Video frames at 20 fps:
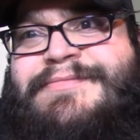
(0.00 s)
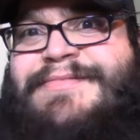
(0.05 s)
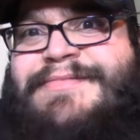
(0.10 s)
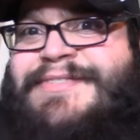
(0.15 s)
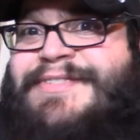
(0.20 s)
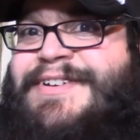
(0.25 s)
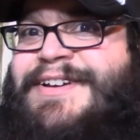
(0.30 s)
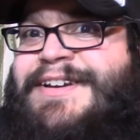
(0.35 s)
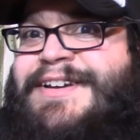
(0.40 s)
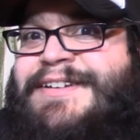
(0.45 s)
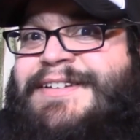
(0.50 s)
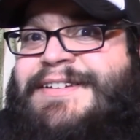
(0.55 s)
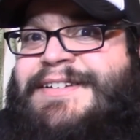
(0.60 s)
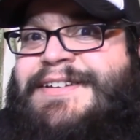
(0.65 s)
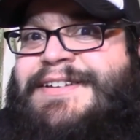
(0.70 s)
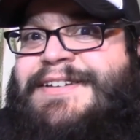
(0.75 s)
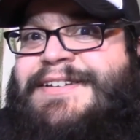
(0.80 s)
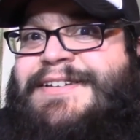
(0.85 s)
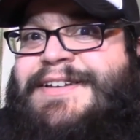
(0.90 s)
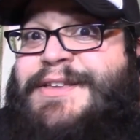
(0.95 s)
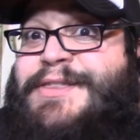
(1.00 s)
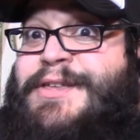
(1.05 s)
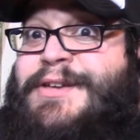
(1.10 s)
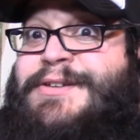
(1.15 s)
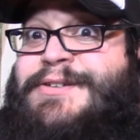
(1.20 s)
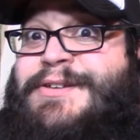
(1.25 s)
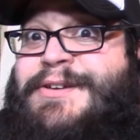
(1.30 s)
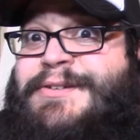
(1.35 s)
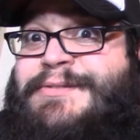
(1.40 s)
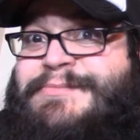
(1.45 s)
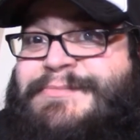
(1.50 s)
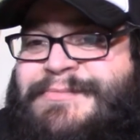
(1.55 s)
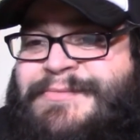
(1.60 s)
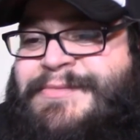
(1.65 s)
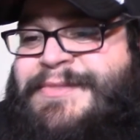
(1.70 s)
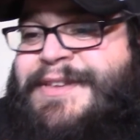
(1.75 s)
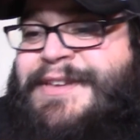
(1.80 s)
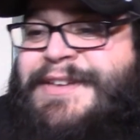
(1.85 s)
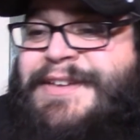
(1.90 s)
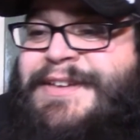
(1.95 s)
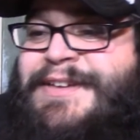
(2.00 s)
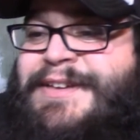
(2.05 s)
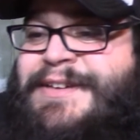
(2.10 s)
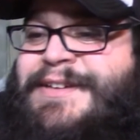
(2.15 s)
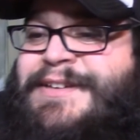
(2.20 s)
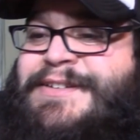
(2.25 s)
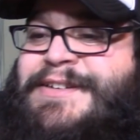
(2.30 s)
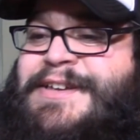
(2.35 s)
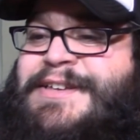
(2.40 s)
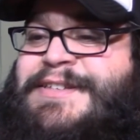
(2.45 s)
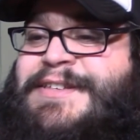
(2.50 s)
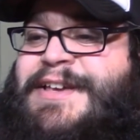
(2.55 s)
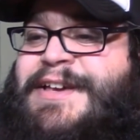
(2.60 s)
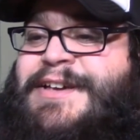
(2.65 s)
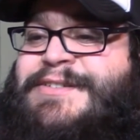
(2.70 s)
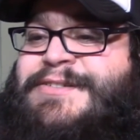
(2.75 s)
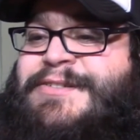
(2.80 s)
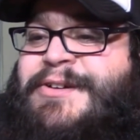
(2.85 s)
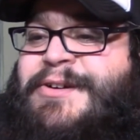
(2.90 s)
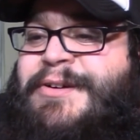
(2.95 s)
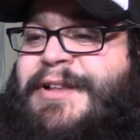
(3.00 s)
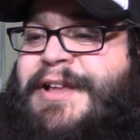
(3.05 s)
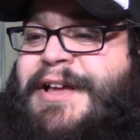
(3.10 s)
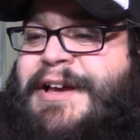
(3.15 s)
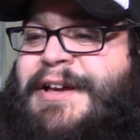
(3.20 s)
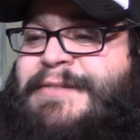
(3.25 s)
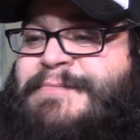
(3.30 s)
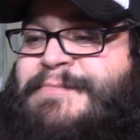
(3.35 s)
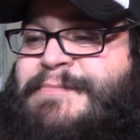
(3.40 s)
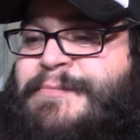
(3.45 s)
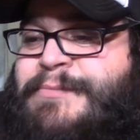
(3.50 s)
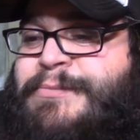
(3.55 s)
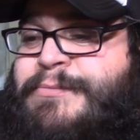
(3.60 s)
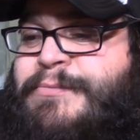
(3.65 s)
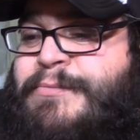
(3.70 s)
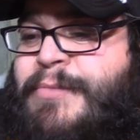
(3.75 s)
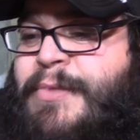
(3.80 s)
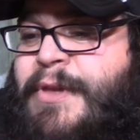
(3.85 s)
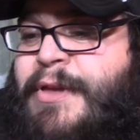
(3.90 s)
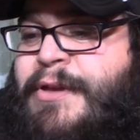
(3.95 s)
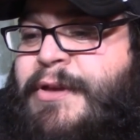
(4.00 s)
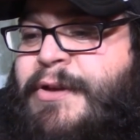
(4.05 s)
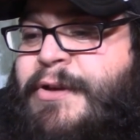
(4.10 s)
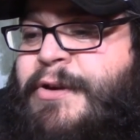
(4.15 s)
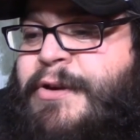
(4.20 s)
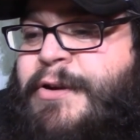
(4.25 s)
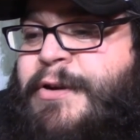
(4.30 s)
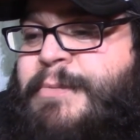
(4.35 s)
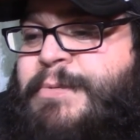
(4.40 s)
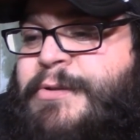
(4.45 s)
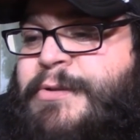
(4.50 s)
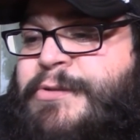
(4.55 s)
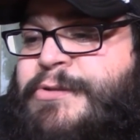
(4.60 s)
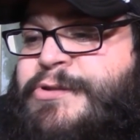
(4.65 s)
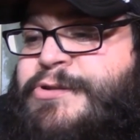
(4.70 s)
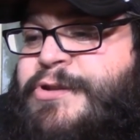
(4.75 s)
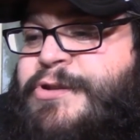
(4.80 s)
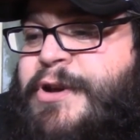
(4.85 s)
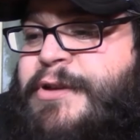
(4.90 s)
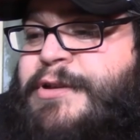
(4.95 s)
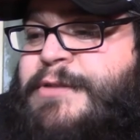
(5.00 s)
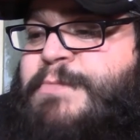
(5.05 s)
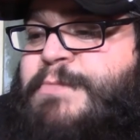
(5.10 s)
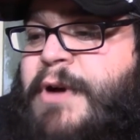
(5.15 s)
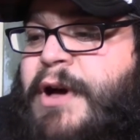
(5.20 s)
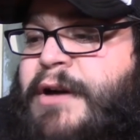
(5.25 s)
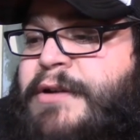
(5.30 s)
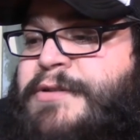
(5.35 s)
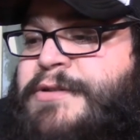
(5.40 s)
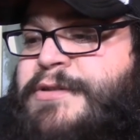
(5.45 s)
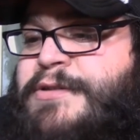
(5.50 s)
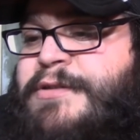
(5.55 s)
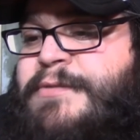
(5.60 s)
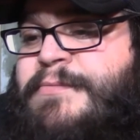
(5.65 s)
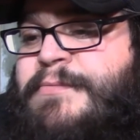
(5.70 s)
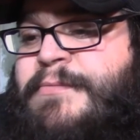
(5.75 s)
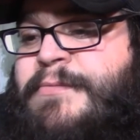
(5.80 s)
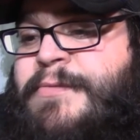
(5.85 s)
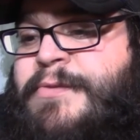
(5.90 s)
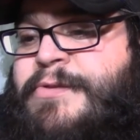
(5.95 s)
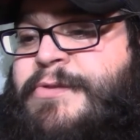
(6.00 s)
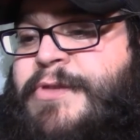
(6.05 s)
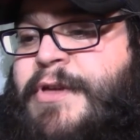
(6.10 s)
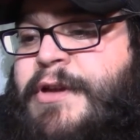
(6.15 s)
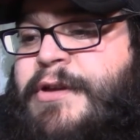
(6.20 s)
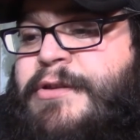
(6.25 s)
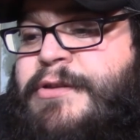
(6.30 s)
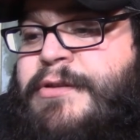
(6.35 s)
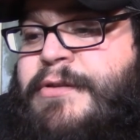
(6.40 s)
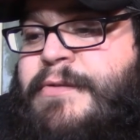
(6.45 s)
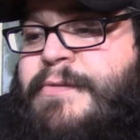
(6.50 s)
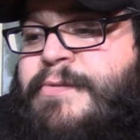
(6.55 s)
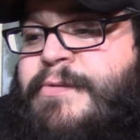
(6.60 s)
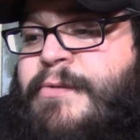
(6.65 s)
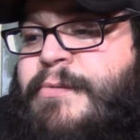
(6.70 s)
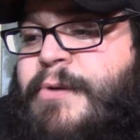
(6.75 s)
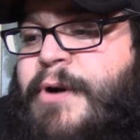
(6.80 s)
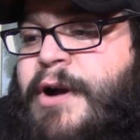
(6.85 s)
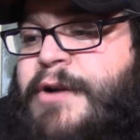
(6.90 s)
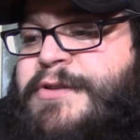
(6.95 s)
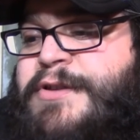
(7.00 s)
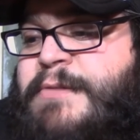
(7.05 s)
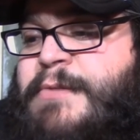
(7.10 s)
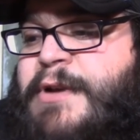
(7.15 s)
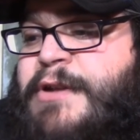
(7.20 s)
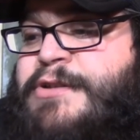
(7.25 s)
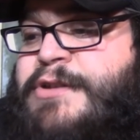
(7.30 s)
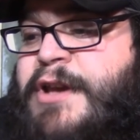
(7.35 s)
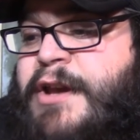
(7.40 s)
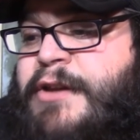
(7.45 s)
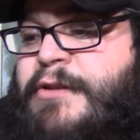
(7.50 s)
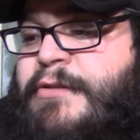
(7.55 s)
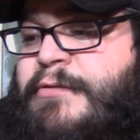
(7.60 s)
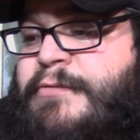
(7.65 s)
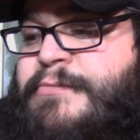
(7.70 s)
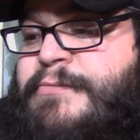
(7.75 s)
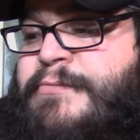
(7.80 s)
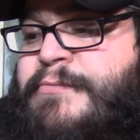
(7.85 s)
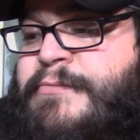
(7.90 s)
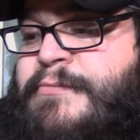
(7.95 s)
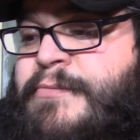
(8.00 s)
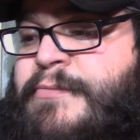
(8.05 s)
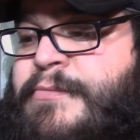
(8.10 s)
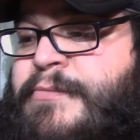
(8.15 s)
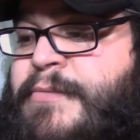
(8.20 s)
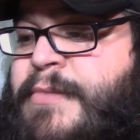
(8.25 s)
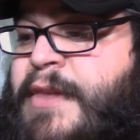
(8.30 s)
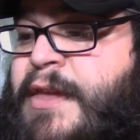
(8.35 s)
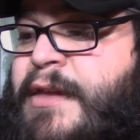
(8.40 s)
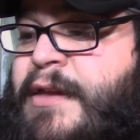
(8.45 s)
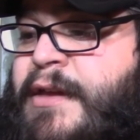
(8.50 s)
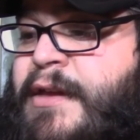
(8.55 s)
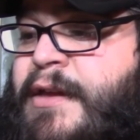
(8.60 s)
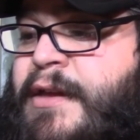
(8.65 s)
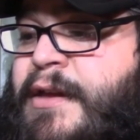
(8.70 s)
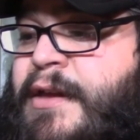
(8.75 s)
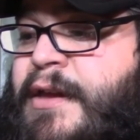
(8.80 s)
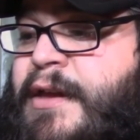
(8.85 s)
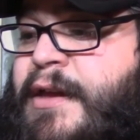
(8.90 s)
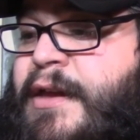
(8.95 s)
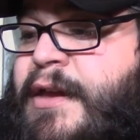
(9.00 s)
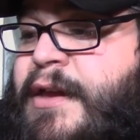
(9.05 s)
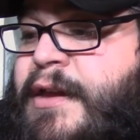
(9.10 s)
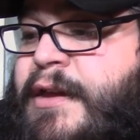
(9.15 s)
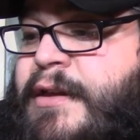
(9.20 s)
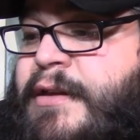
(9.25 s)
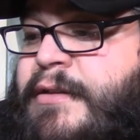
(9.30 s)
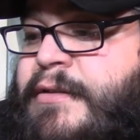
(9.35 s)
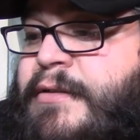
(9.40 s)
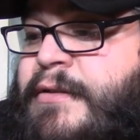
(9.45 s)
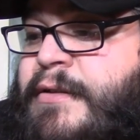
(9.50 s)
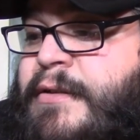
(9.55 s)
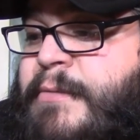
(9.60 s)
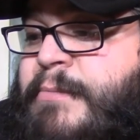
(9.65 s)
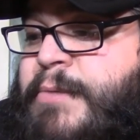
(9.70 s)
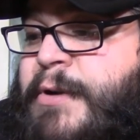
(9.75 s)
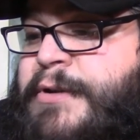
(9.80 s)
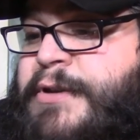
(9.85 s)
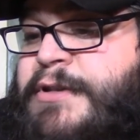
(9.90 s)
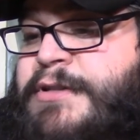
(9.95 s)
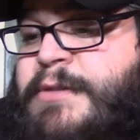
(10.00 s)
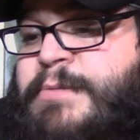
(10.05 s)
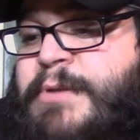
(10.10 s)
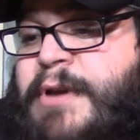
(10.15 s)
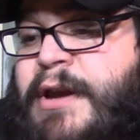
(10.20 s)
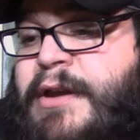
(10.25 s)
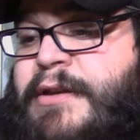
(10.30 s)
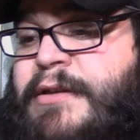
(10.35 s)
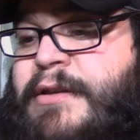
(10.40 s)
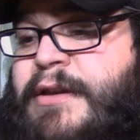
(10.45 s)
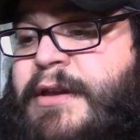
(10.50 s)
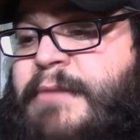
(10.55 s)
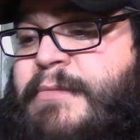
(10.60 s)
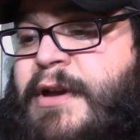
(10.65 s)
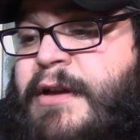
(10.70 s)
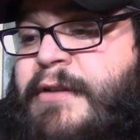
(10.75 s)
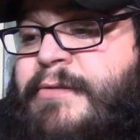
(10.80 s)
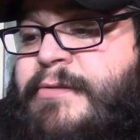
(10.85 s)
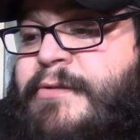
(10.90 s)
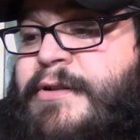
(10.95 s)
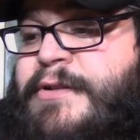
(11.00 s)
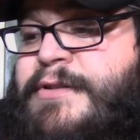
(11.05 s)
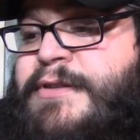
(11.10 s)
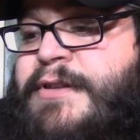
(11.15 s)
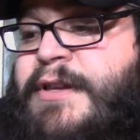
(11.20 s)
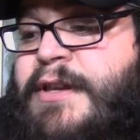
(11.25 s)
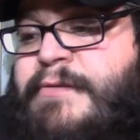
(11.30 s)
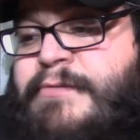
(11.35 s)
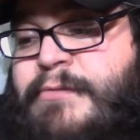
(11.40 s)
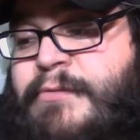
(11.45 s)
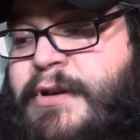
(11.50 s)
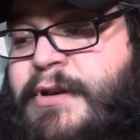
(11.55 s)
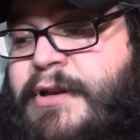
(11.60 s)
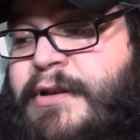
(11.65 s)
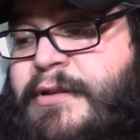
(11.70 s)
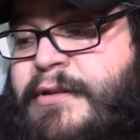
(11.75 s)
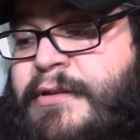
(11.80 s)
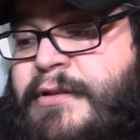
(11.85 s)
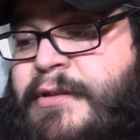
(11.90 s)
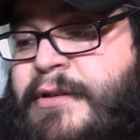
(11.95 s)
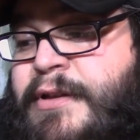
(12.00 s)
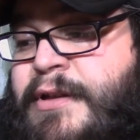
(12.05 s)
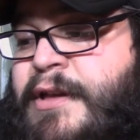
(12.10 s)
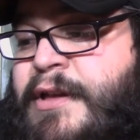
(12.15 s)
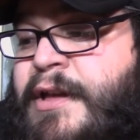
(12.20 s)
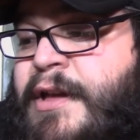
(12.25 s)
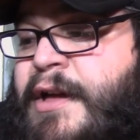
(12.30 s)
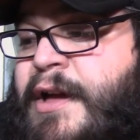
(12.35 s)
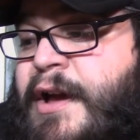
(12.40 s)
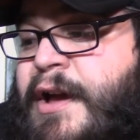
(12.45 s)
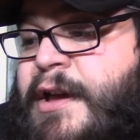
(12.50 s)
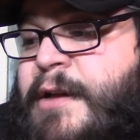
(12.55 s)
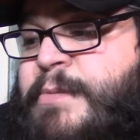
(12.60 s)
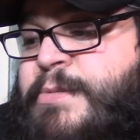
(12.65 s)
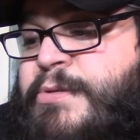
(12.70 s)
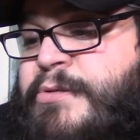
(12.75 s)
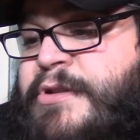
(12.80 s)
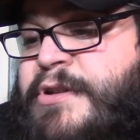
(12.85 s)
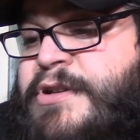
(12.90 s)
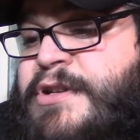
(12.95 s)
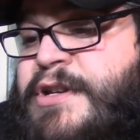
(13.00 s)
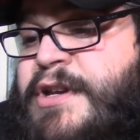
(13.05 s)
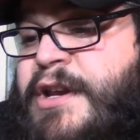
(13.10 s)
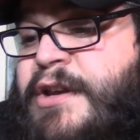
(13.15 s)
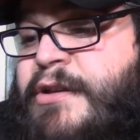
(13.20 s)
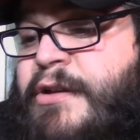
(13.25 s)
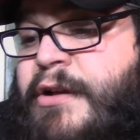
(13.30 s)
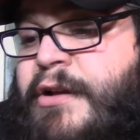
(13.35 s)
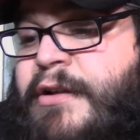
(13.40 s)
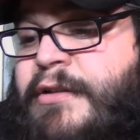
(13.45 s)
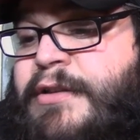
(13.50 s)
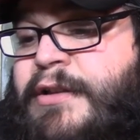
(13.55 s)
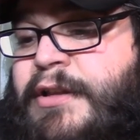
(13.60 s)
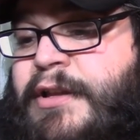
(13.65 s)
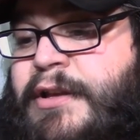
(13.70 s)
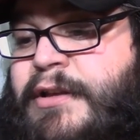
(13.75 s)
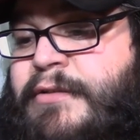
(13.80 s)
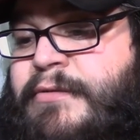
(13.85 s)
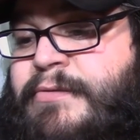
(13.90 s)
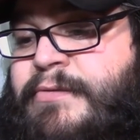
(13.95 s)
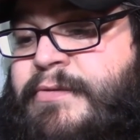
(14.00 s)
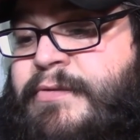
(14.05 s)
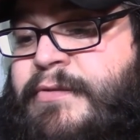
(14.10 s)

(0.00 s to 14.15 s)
Right? I think so. He says, hola. Hope you enjoyed this box. Thank you for watching my channel and participating in my first giveaway. I appreciate all the love.